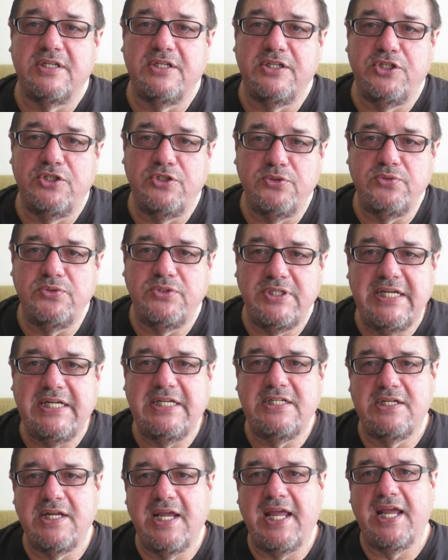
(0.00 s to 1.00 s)
You
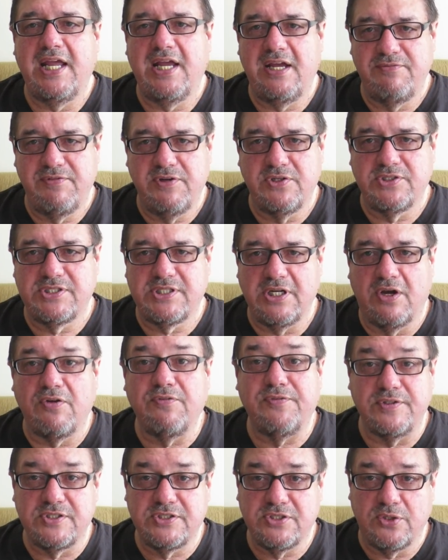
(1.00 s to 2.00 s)
need to have
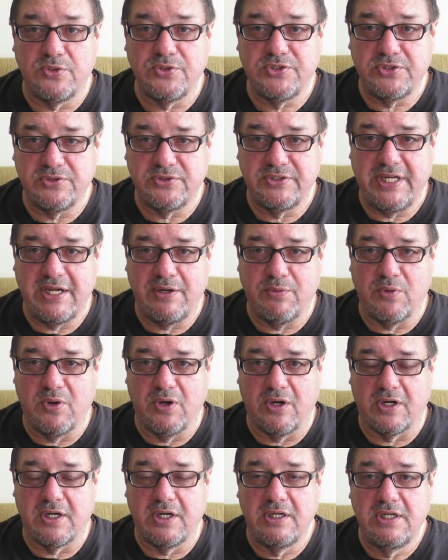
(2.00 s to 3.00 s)
yourself a social
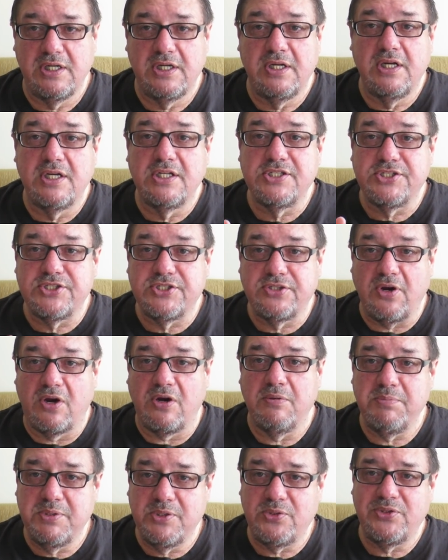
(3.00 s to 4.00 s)
network.
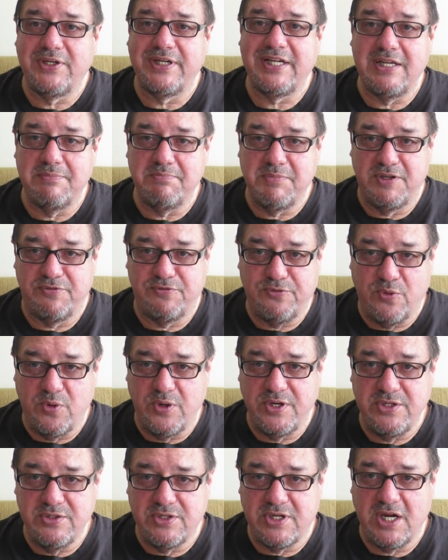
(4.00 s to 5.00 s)
Start building it
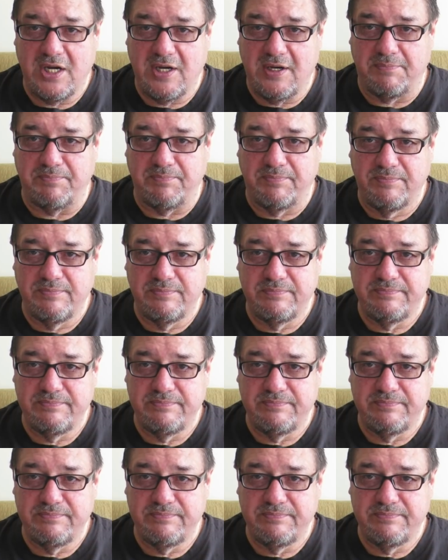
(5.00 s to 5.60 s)
before you come.